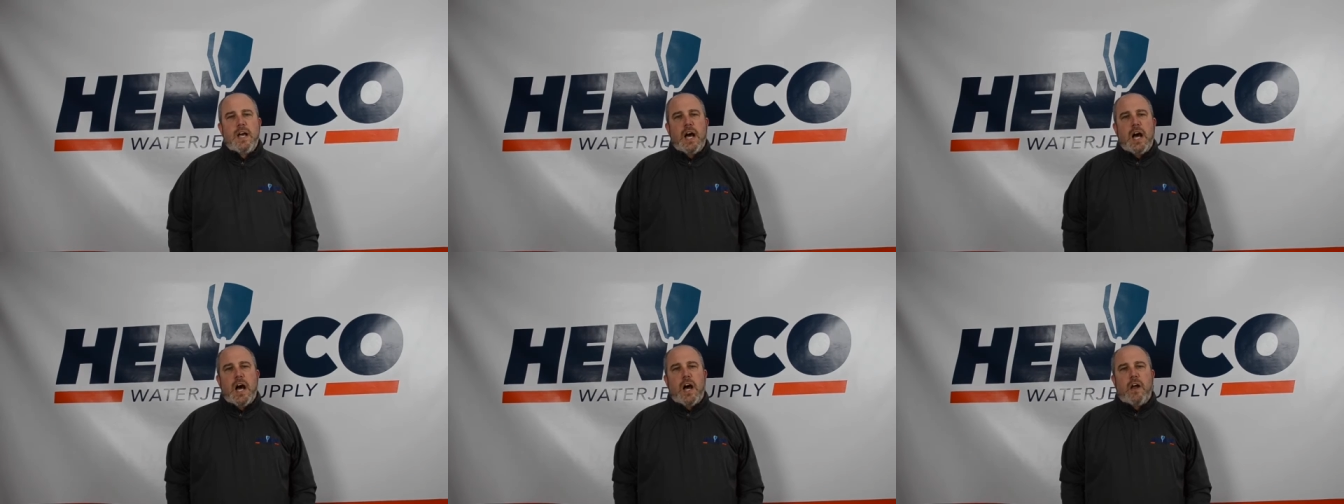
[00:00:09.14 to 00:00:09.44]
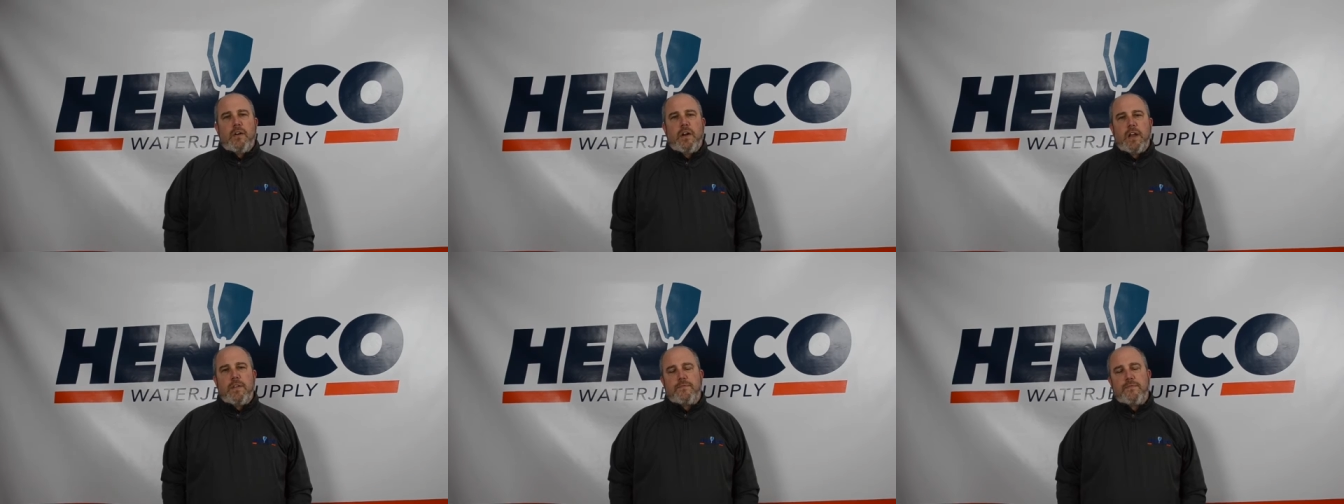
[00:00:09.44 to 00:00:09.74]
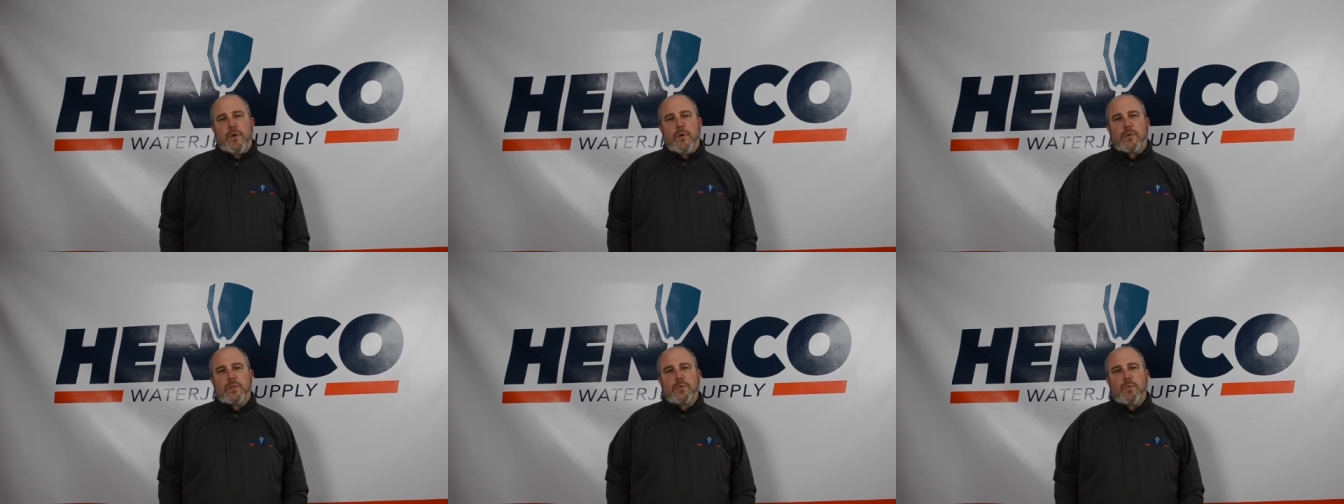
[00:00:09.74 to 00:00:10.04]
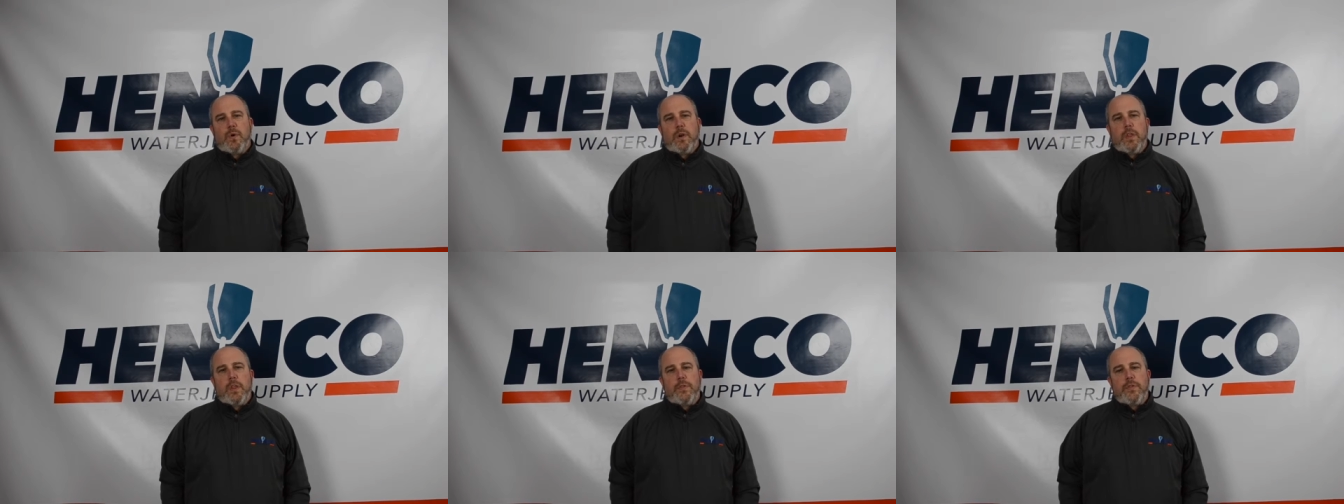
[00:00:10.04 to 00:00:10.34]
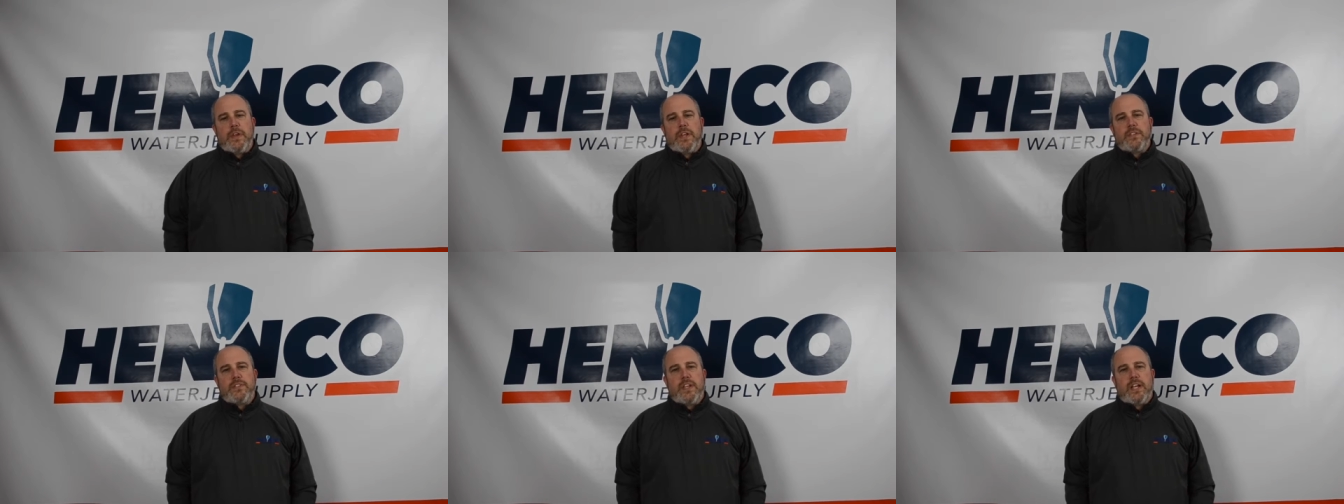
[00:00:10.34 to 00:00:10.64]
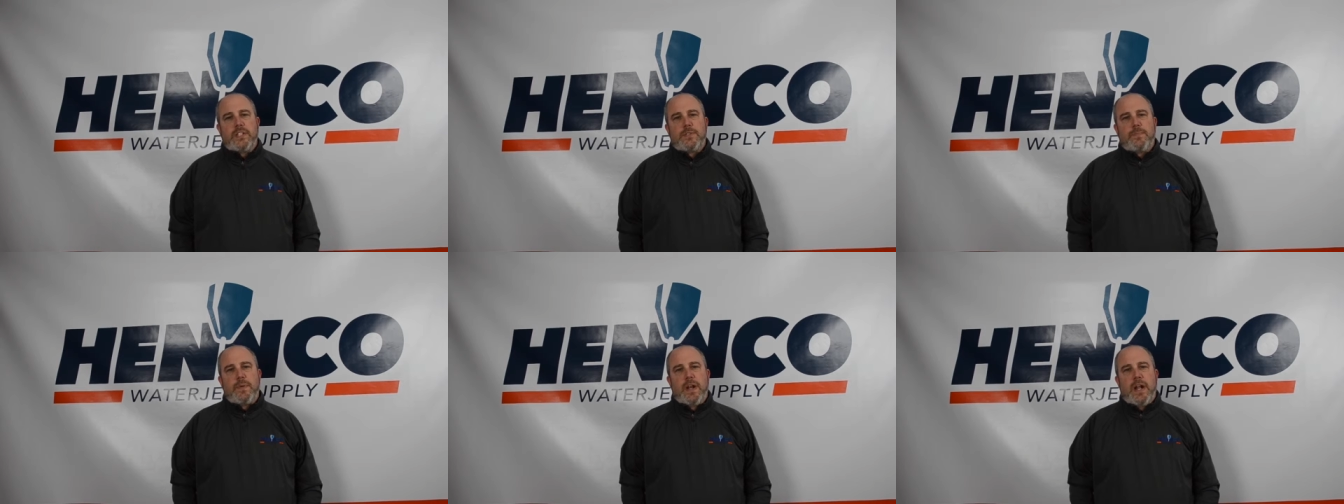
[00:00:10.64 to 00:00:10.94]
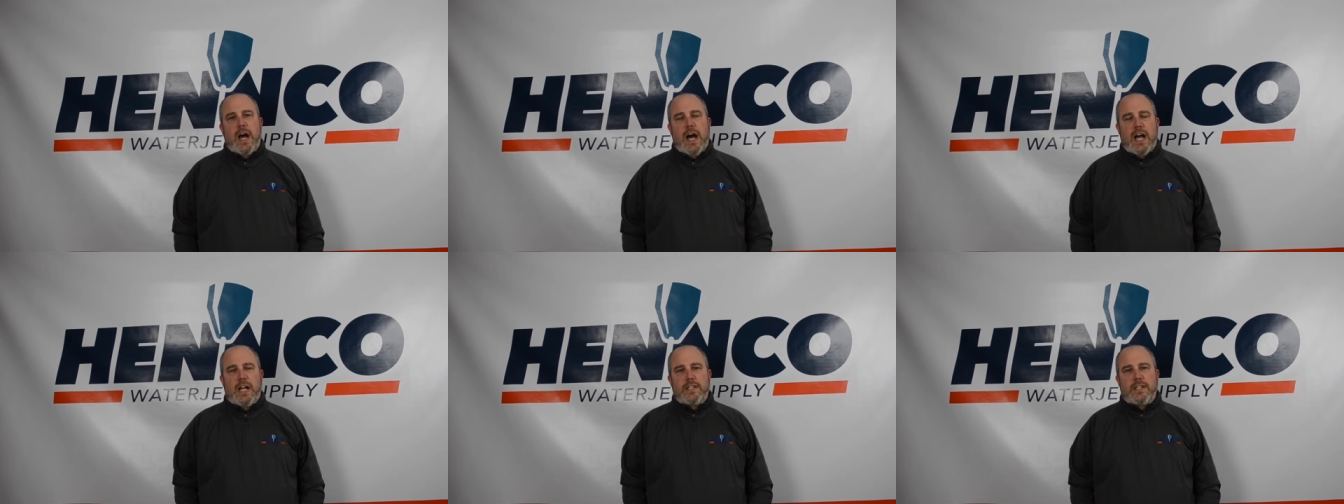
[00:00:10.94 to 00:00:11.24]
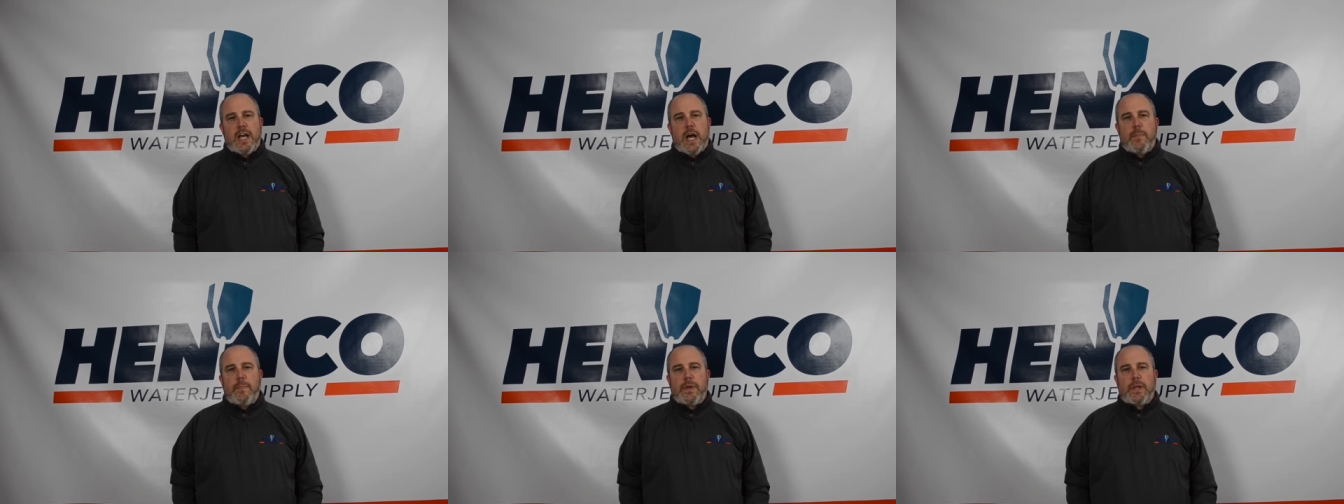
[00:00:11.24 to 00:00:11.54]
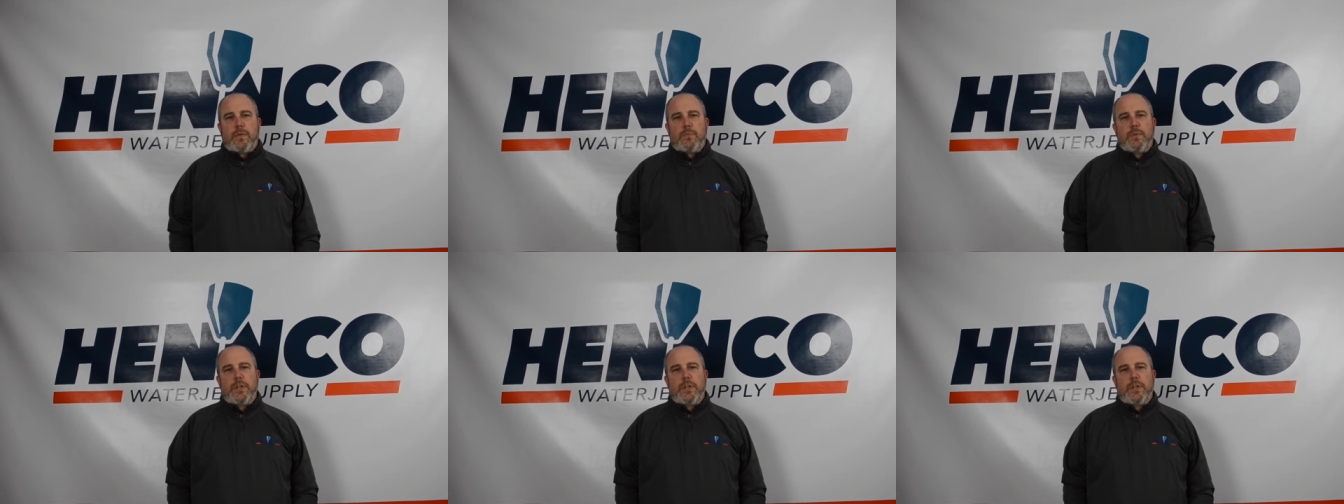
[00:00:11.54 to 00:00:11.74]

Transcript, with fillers: All right, folks, one of the things that's been a hot topic